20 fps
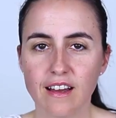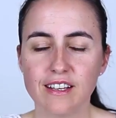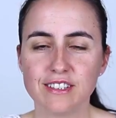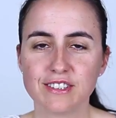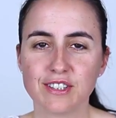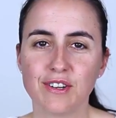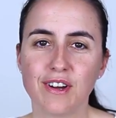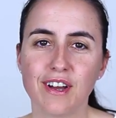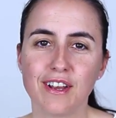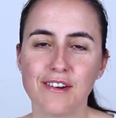
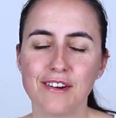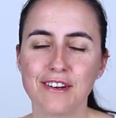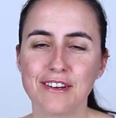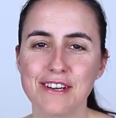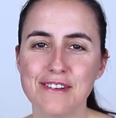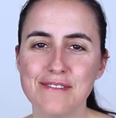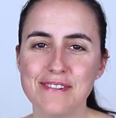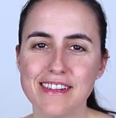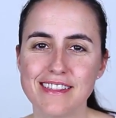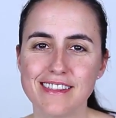So hello and
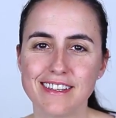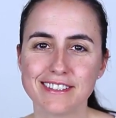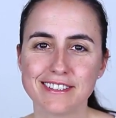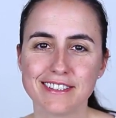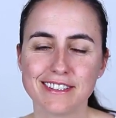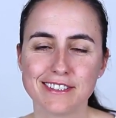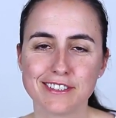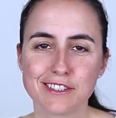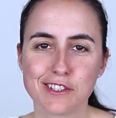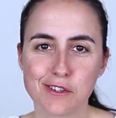good evening, this
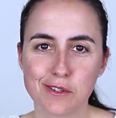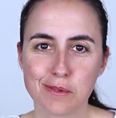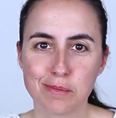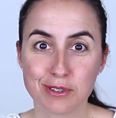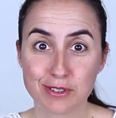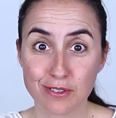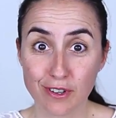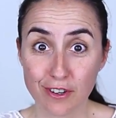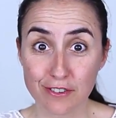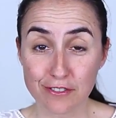is Ruth
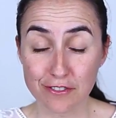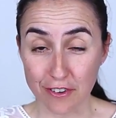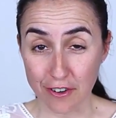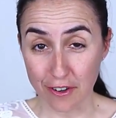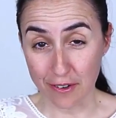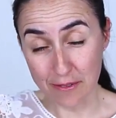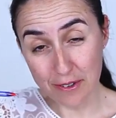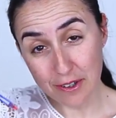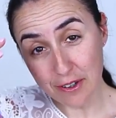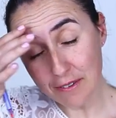Pozuelo
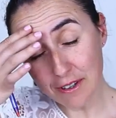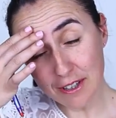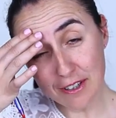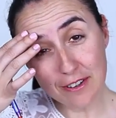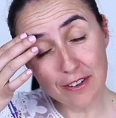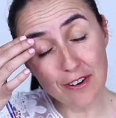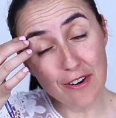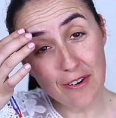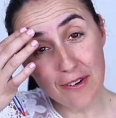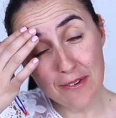from
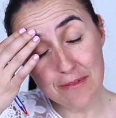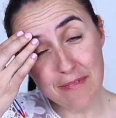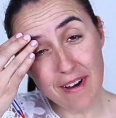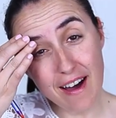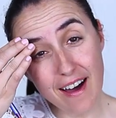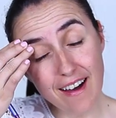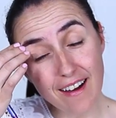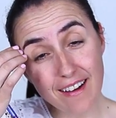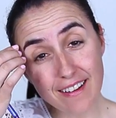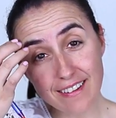Curbal.com
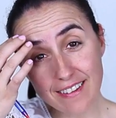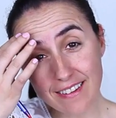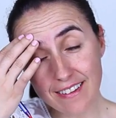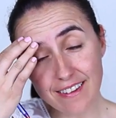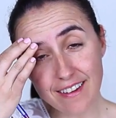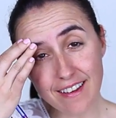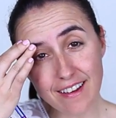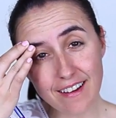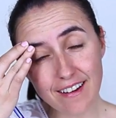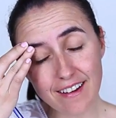
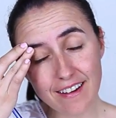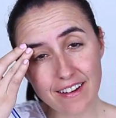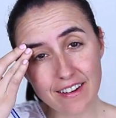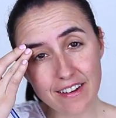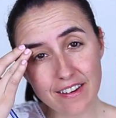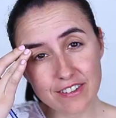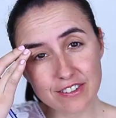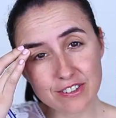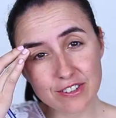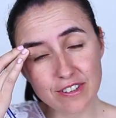and
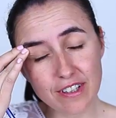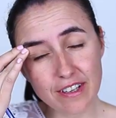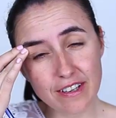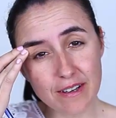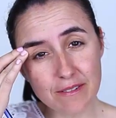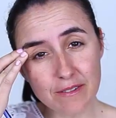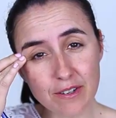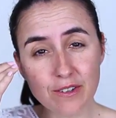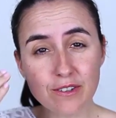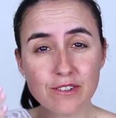uh, today
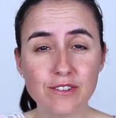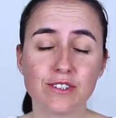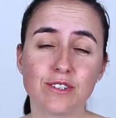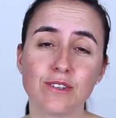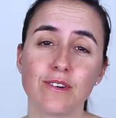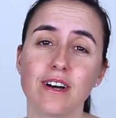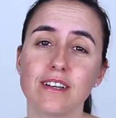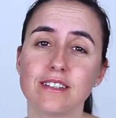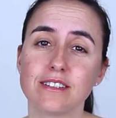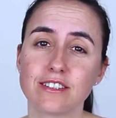I'm going
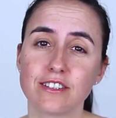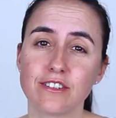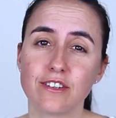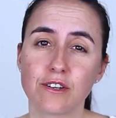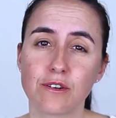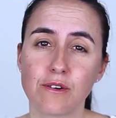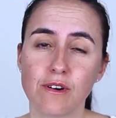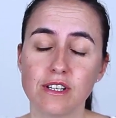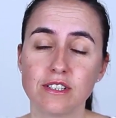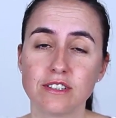to answer a
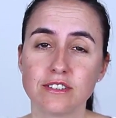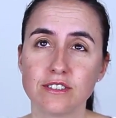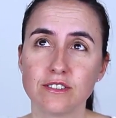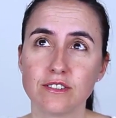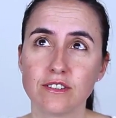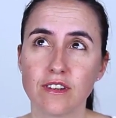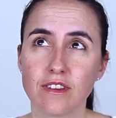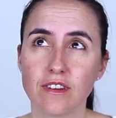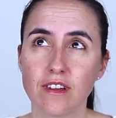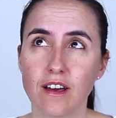
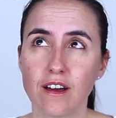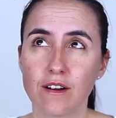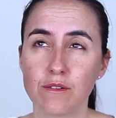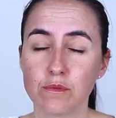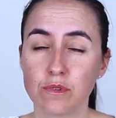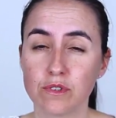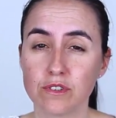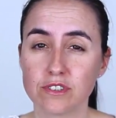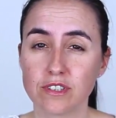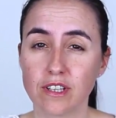question that
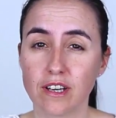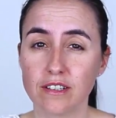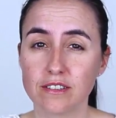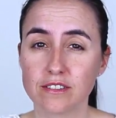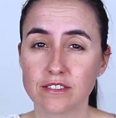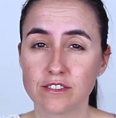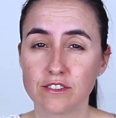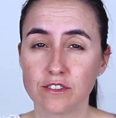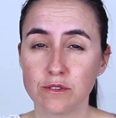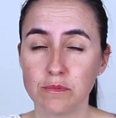was
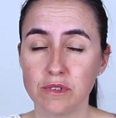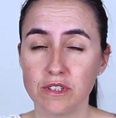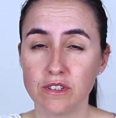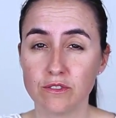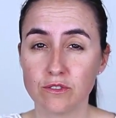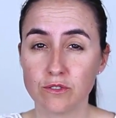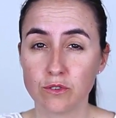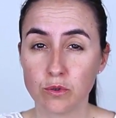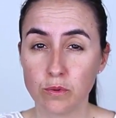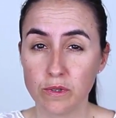asked to me
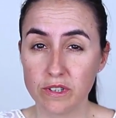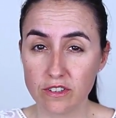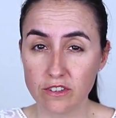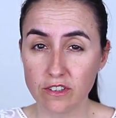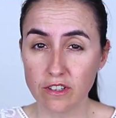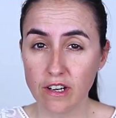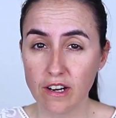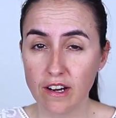on Twitter